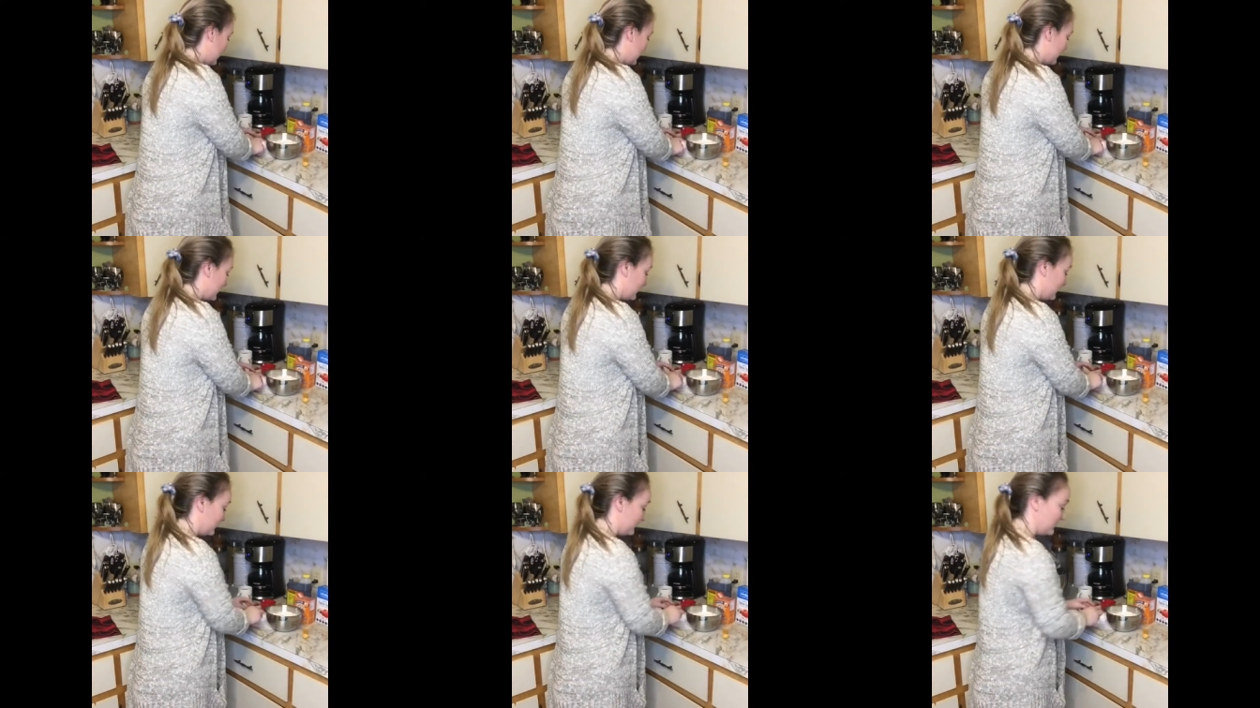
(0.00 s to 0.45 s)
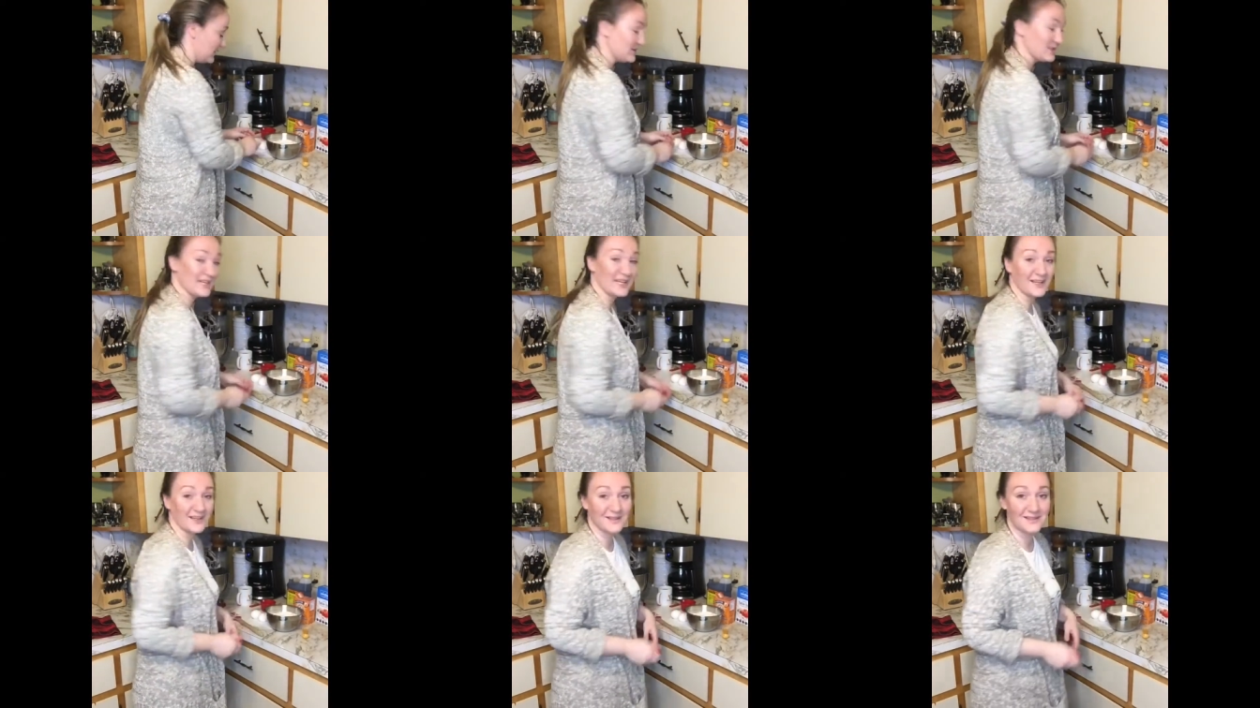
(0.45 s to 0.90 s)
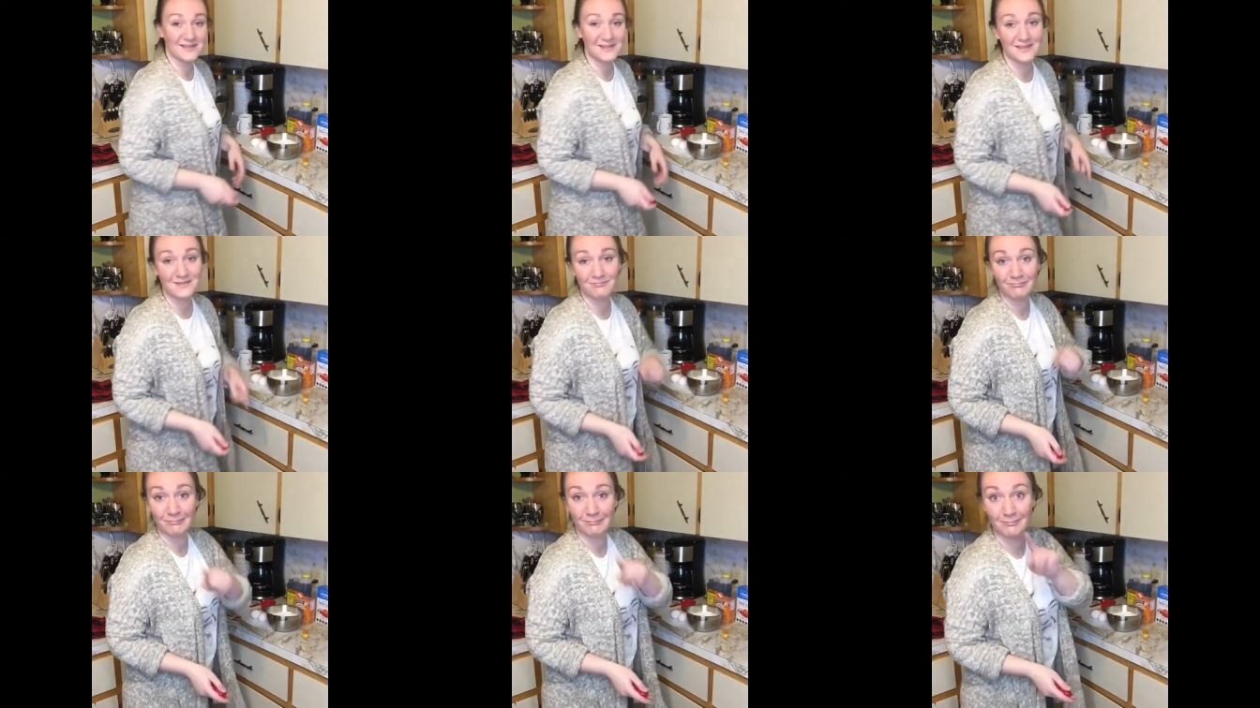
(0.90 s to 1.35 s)
in a few
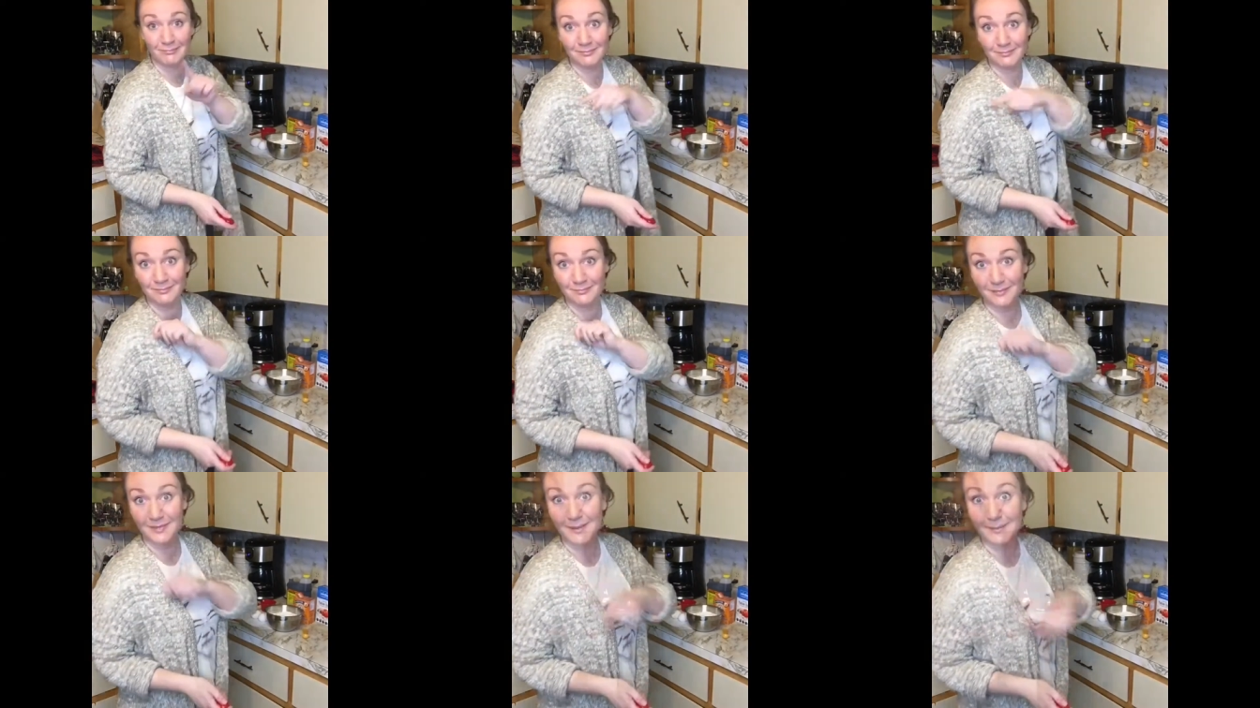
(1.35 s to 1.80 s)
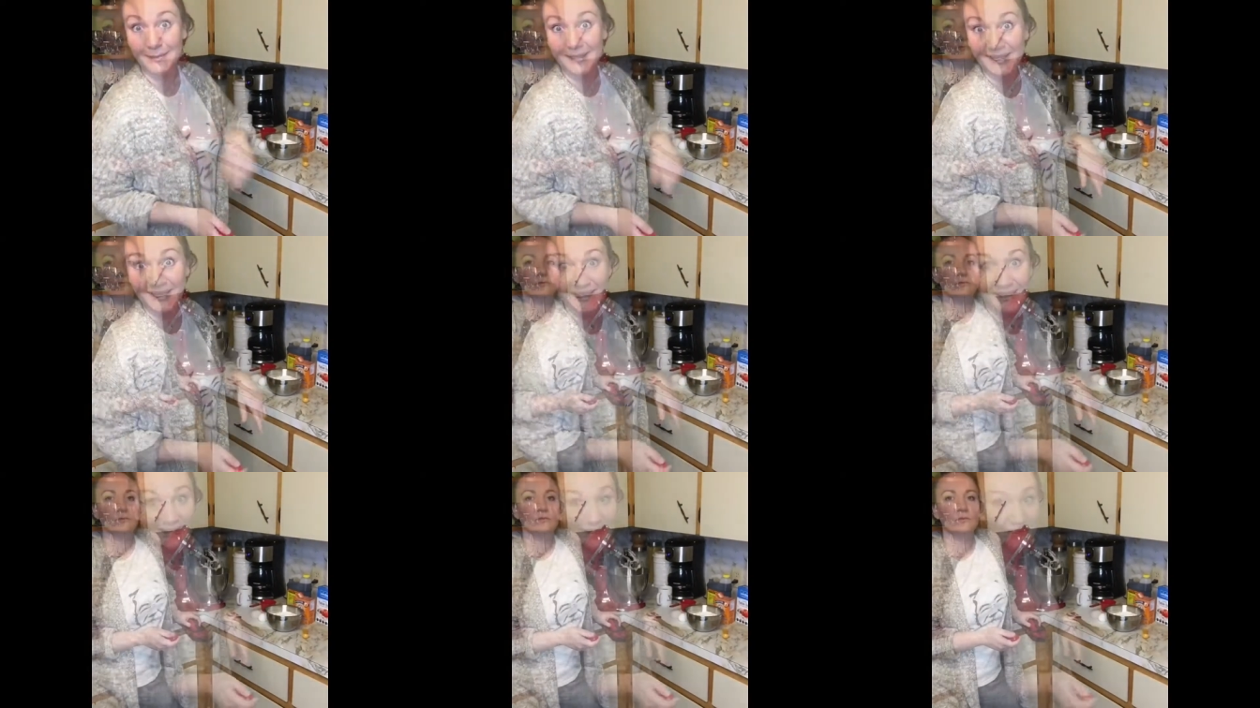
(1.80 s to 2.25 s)
seconds. Bye-bye.